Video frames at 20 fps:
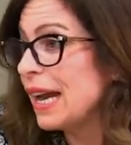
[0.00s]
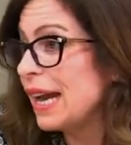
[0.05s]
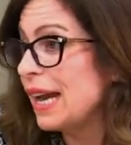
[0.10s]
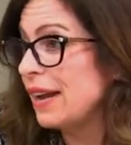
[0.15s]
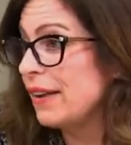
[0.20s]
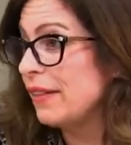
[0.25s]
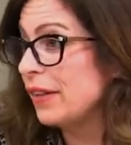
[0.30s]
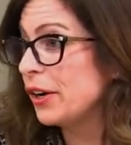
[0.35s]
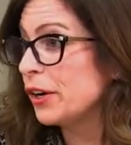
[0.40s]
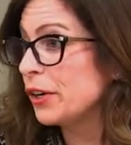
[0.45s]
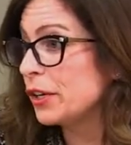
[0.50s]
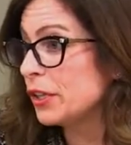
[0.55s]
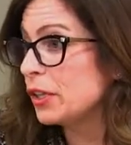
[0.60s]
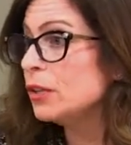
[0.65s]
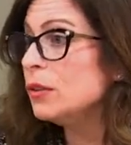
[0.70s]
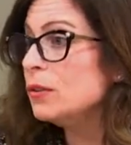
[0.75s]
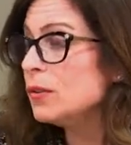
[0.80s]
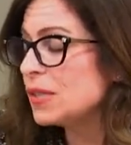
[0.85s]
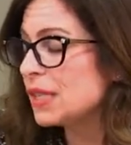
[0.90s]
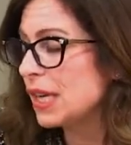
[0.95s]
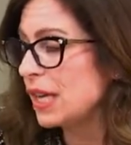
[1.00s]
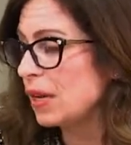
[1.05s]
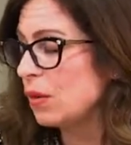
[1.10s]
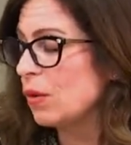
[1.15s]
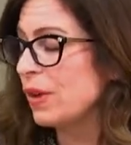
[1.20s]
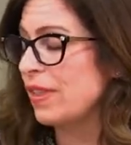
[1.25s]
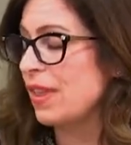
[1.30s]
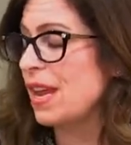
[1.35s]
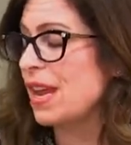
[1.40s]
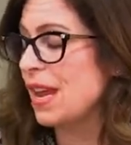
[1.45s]
and they're using
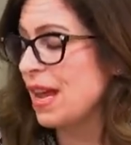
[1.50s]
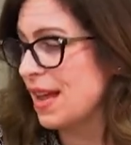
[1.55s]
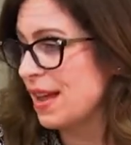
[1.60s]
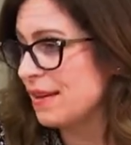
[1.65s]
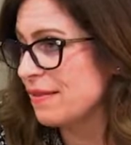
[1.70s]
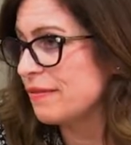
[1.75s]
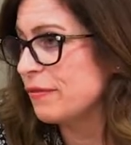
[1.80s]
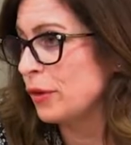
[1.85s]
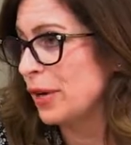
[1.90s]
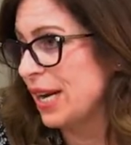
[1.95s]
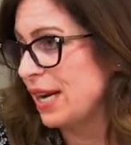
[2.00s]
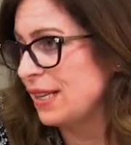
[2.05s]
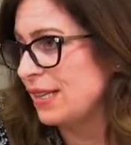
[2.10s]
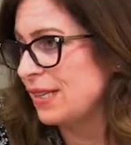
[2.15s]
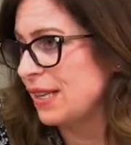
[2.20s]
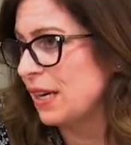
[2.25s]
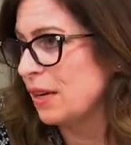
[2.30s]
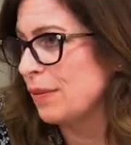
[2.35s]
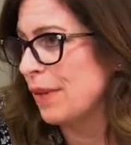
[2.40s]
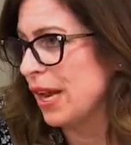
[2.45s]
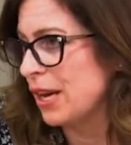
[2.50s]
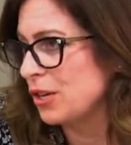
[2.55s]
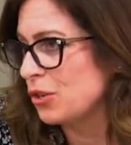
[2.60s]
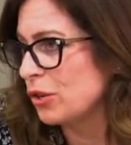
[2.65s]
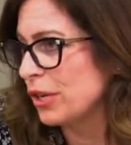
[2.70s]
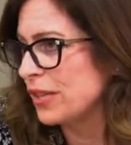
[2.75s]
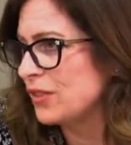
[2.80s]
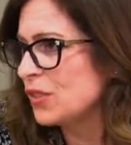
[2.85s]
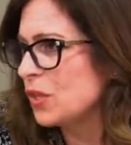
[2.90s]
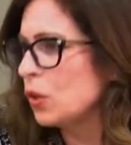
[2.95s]
what they have for anesthetic
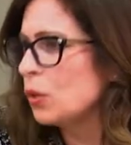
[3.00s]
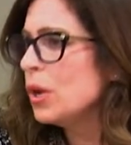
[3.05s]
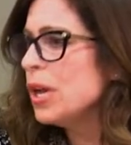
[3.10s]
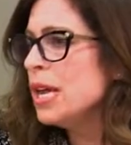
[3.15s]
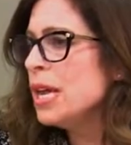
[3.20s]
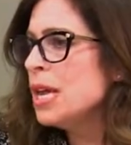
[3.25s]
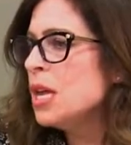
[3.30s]
monitoring. So